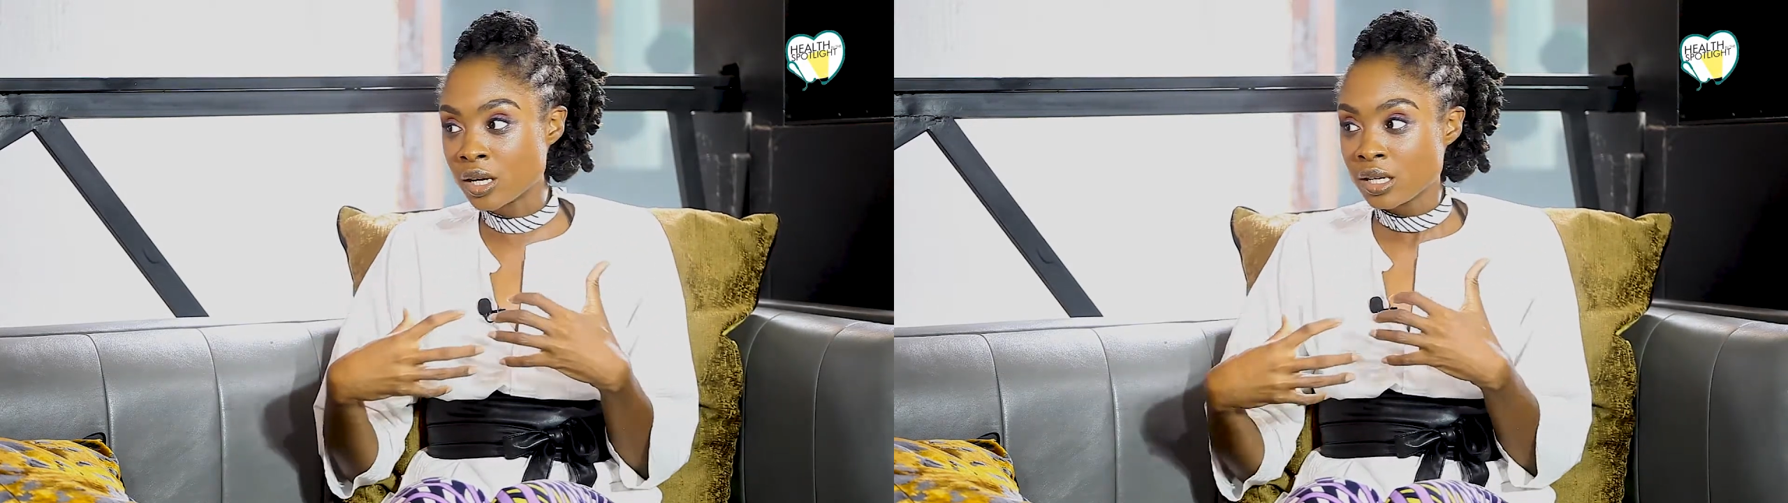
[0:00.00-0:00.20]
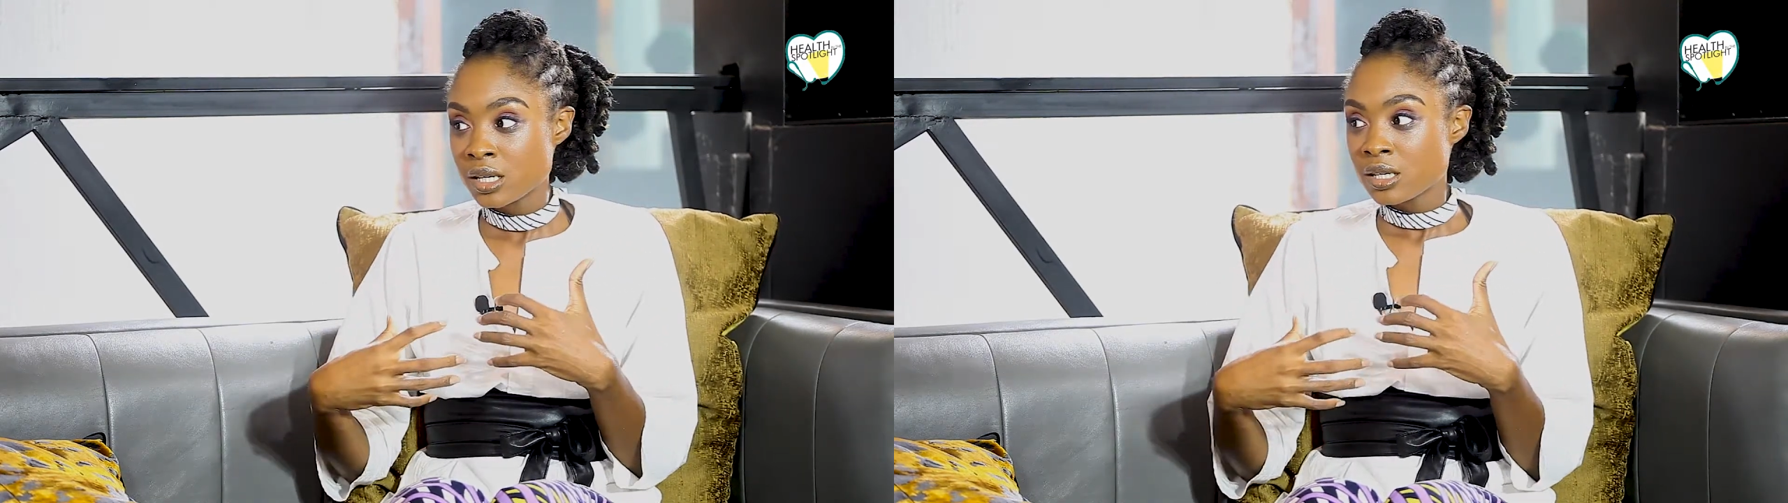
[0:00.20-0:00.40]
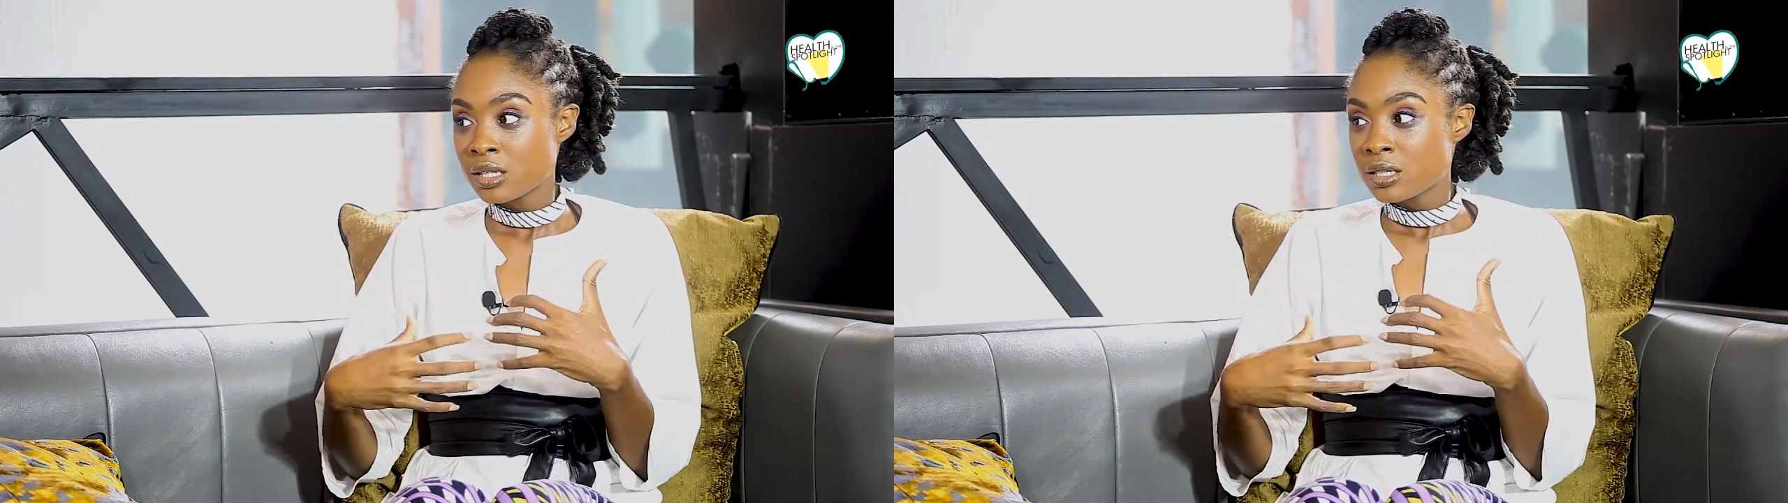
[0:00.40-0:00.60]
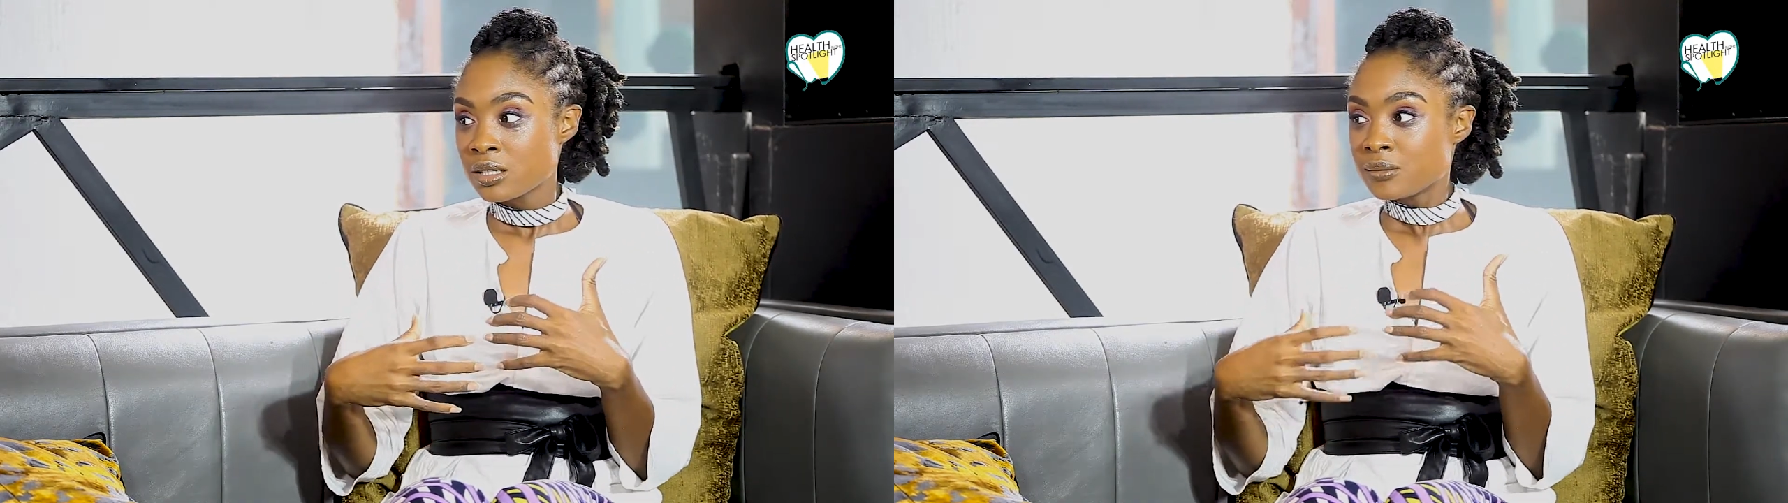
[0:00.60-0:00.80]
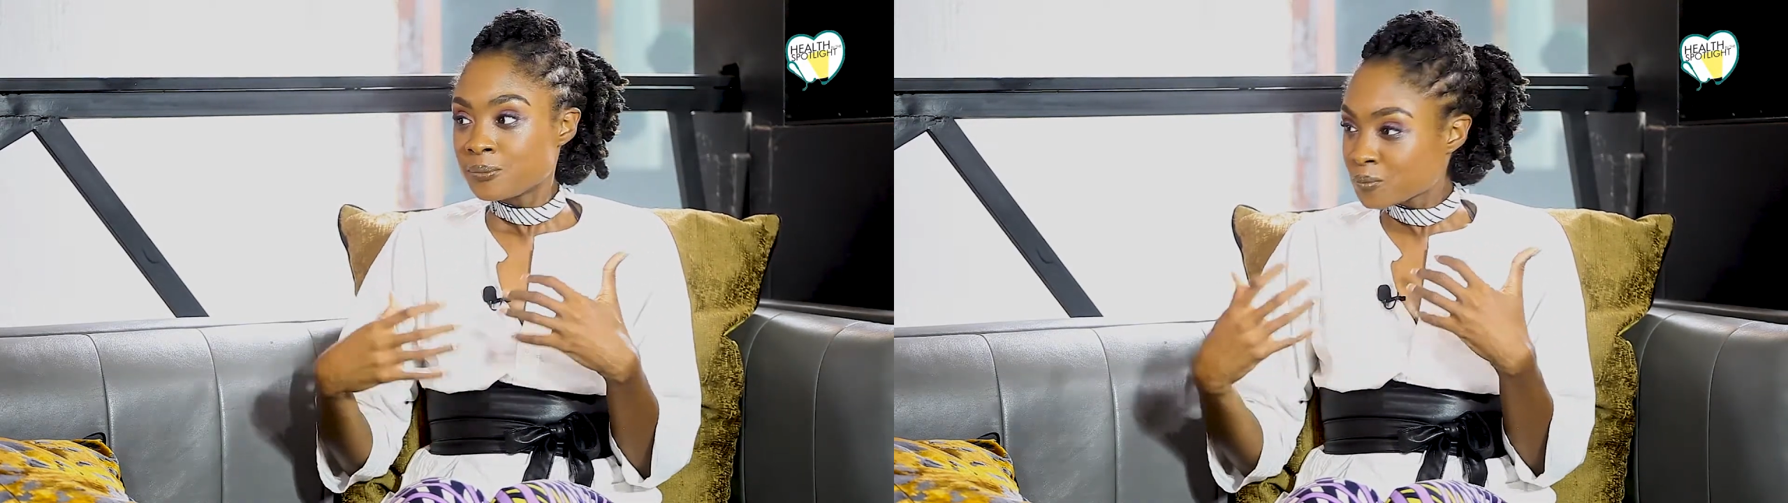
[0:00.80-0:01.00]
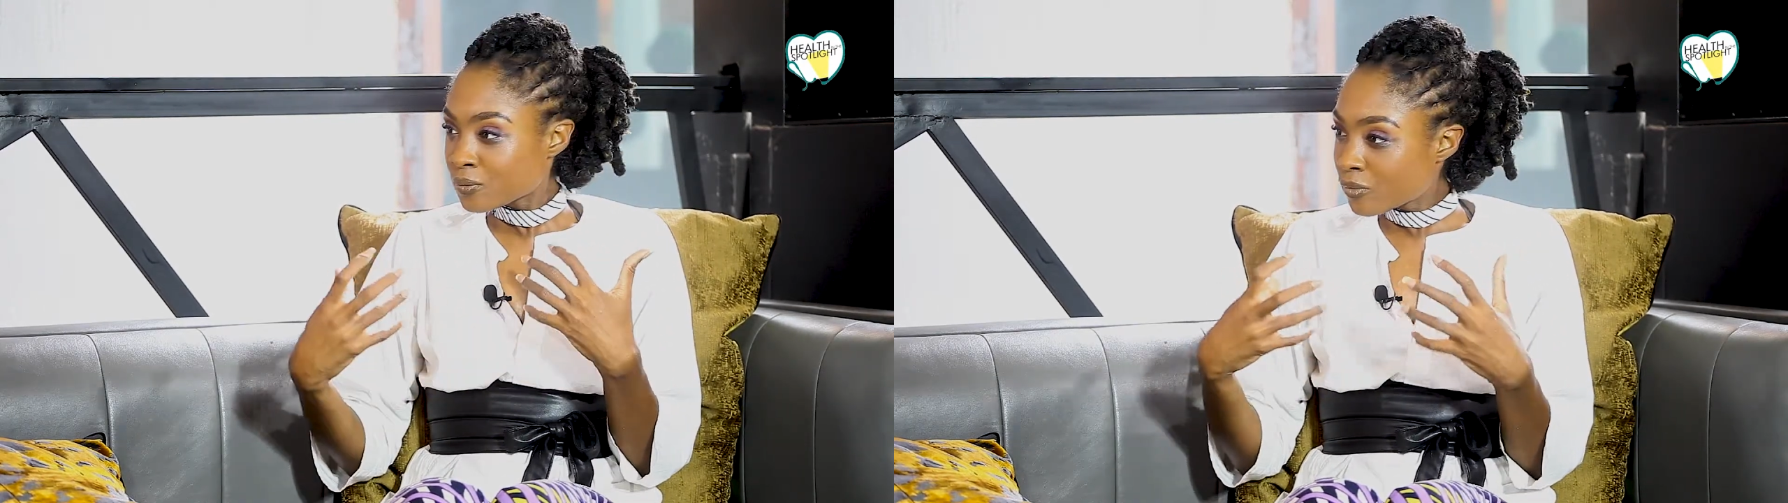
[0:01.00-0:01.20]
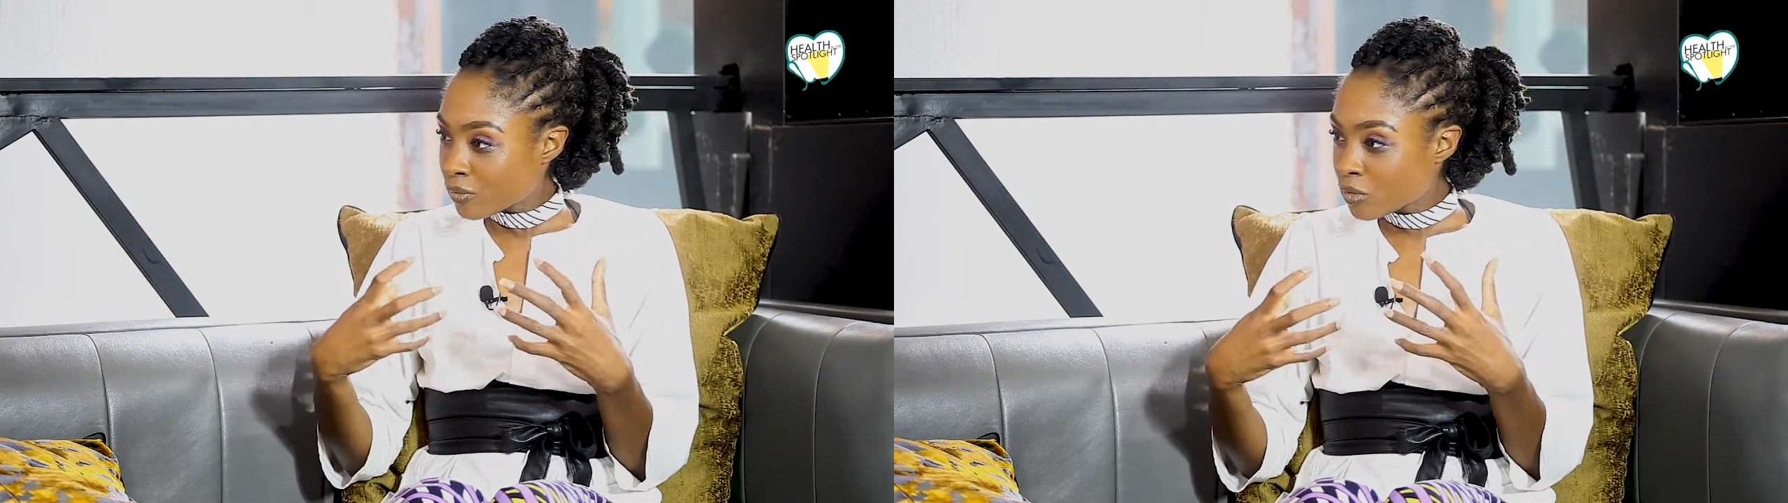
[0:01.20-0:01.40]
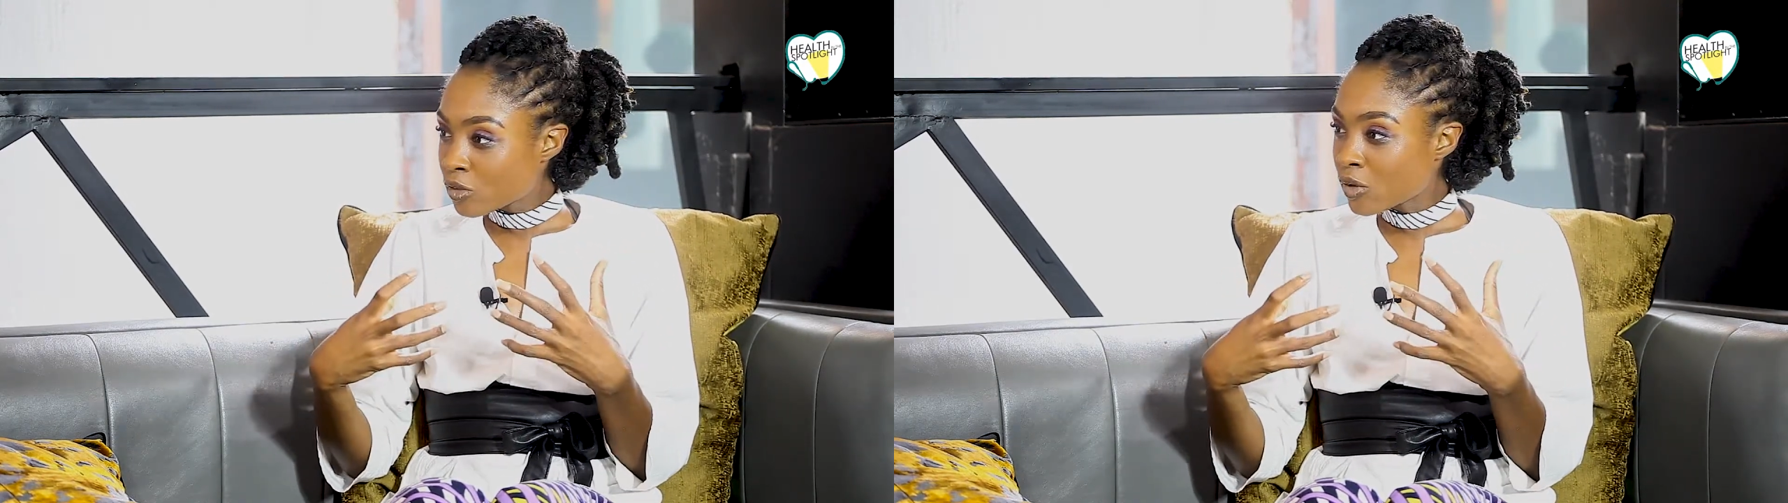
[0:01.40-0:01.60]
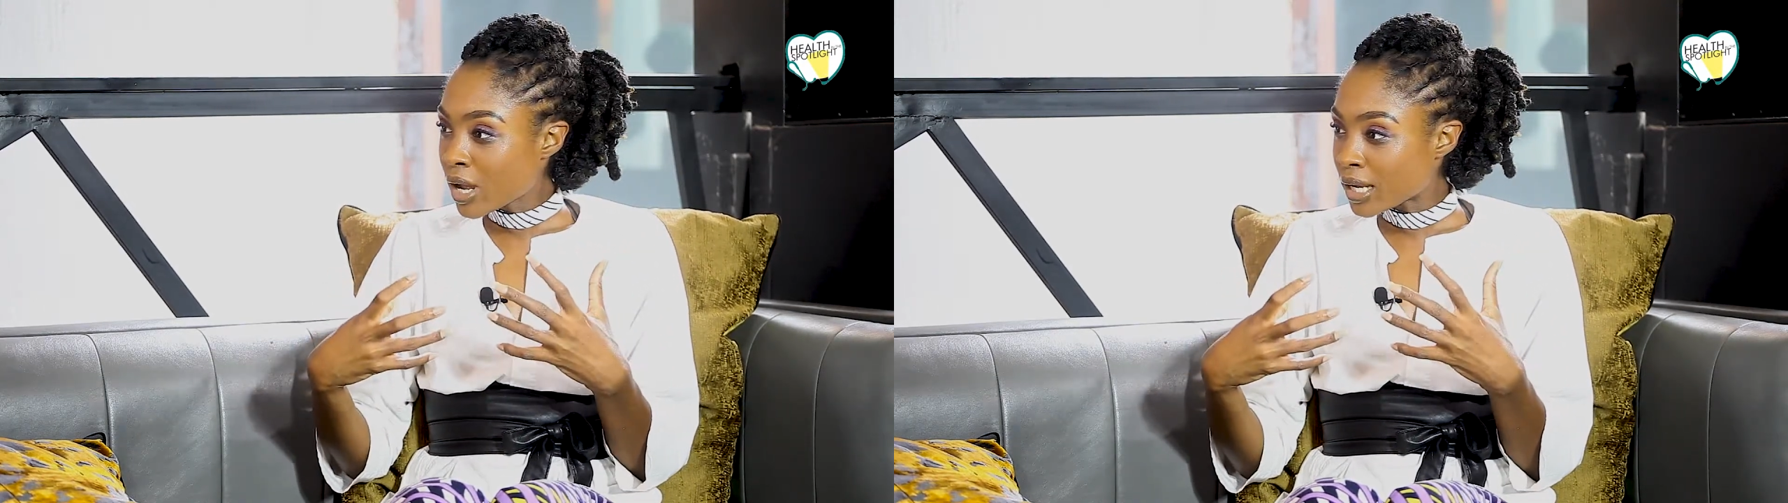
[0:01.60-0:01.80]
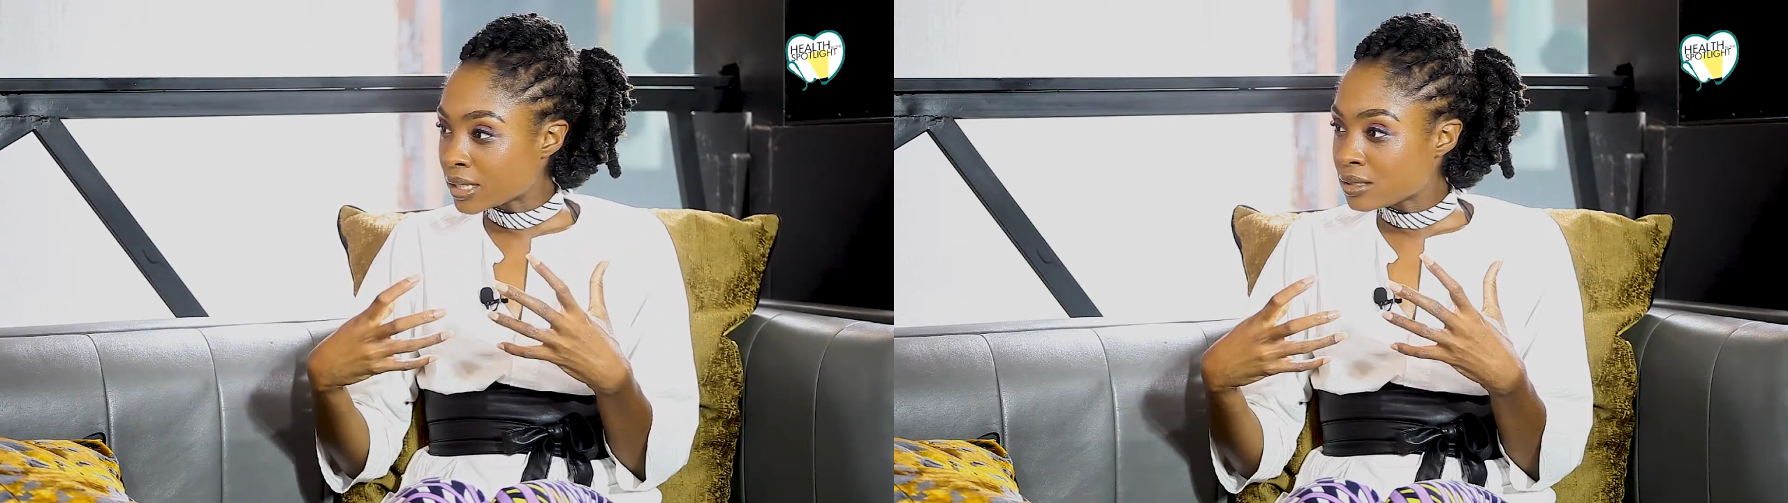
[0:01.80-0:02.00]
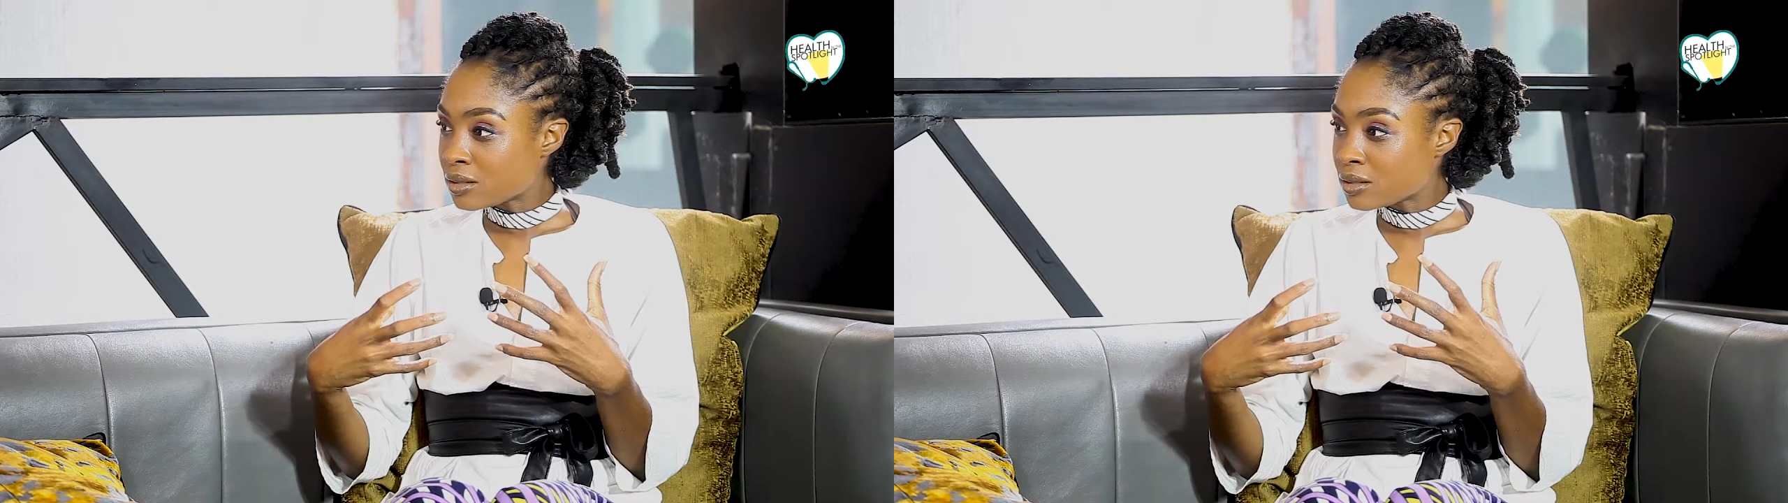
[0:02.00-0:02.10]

Or fit in society,